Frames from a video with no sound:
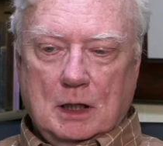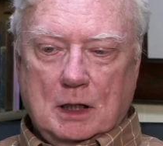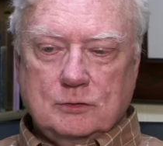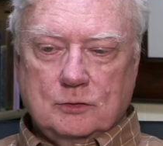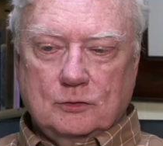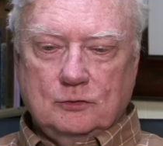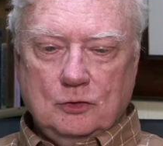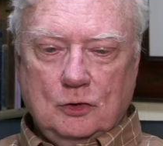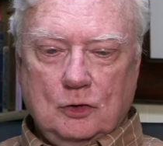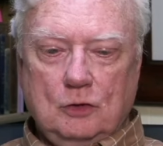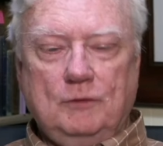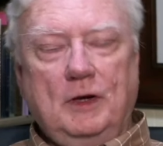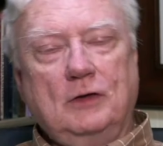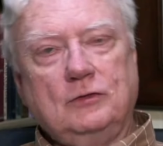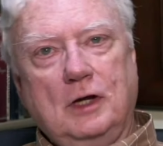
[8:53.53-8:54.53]
to
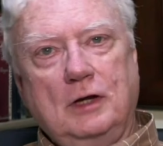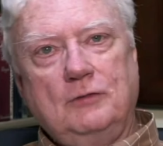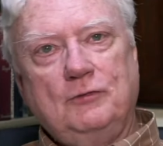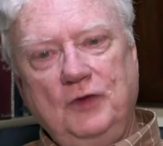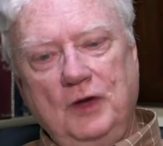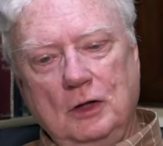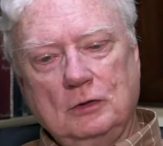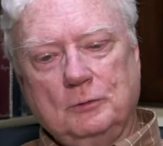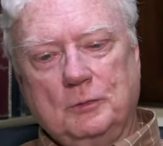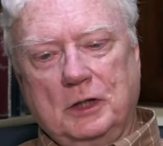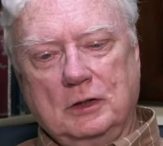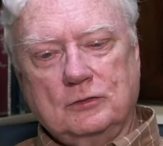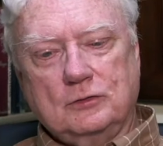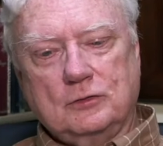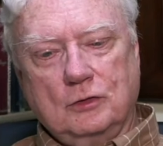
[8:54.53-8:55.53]
serve as a field
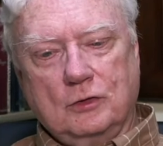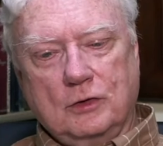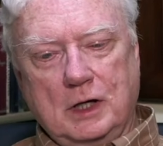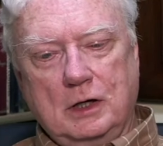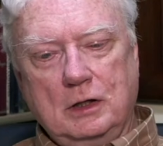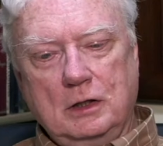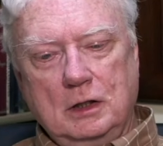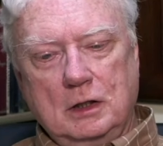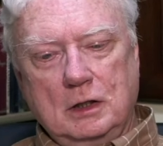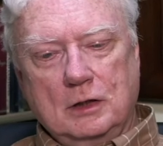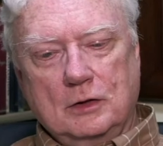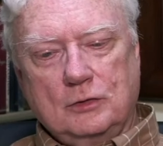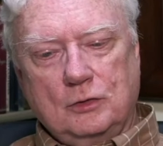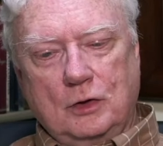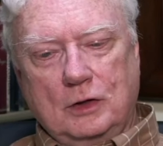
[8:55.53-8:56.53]
minister there
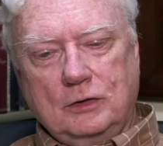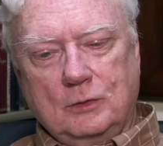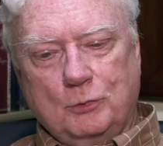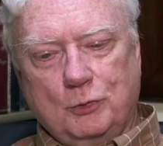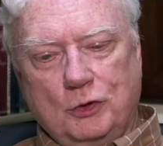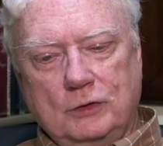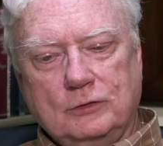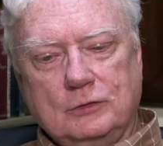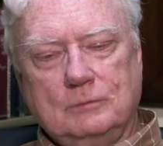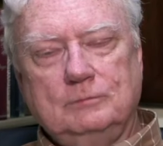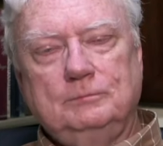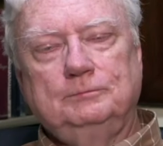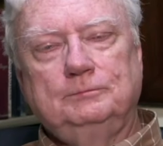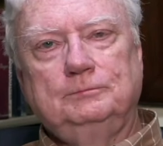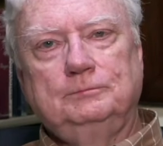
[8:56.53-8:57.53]
throughout the prison.
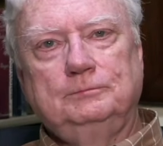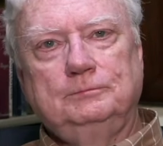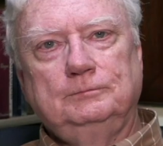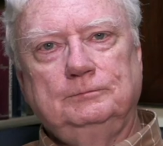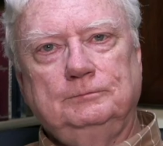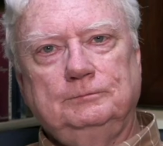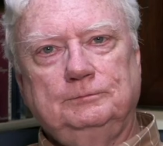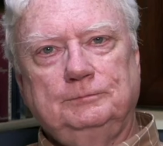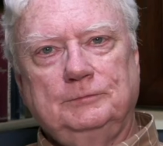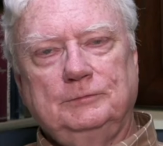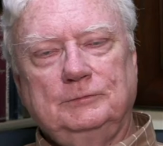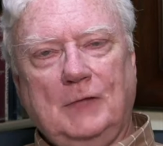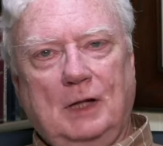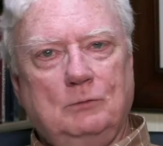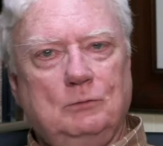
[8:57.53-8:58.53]

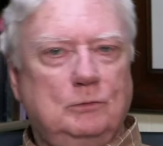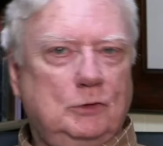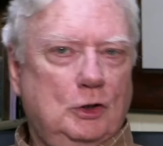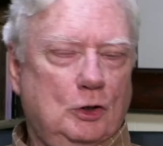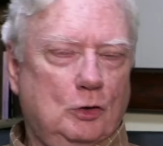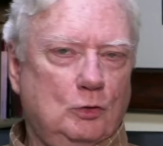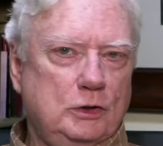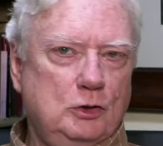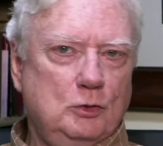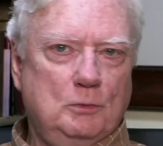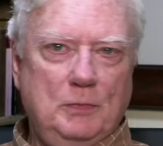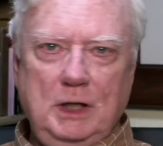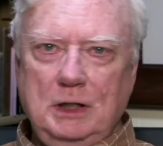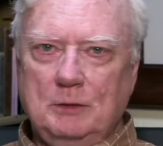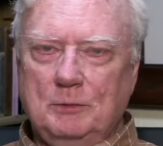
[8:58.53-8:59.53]
You know, when you
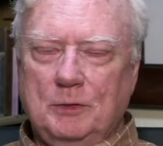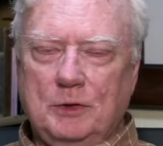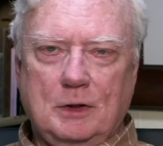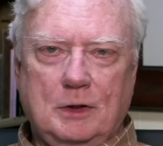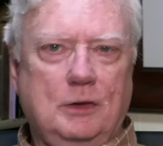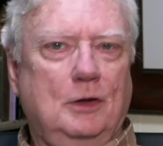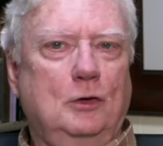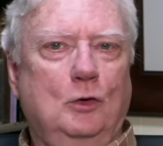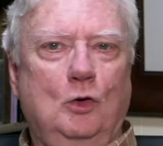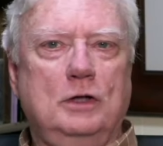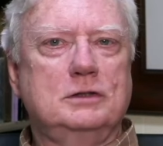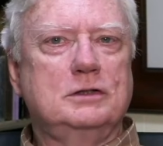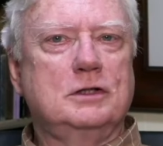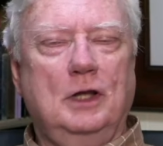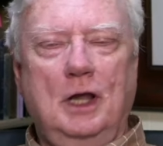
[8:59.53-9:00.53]
meet him, the
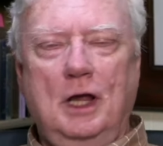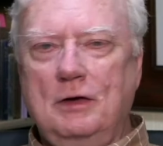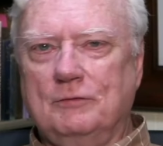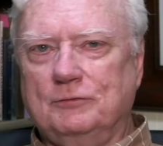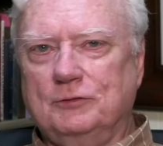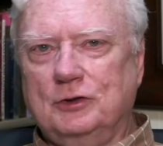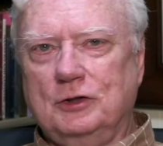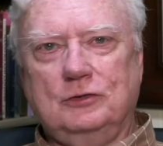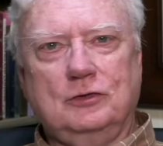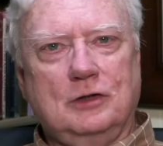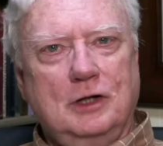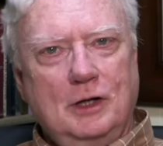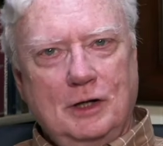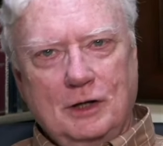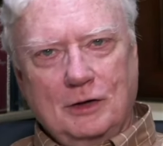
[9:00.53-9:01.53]
Lord's love just
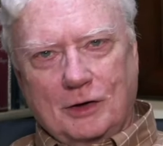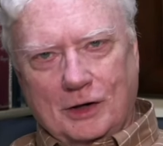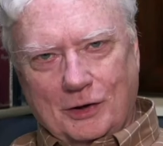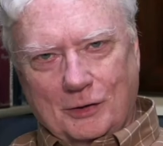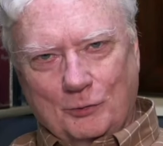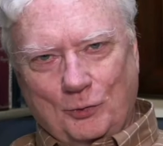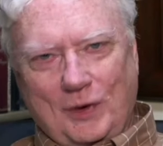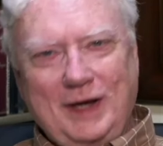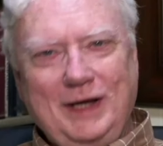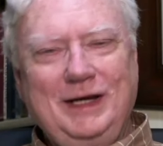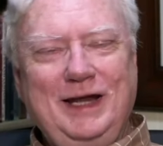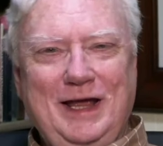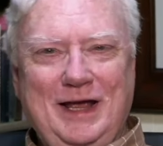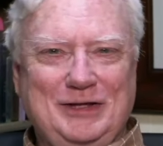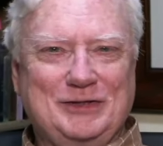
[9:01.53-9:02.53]
uh,
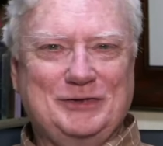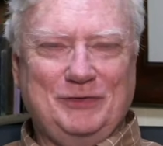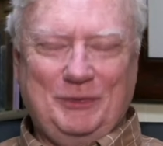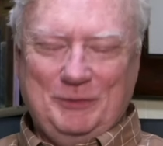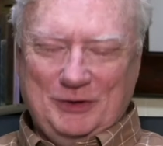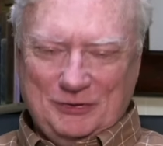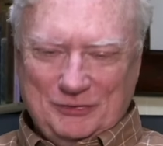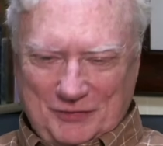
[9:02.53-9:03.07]
radiates from his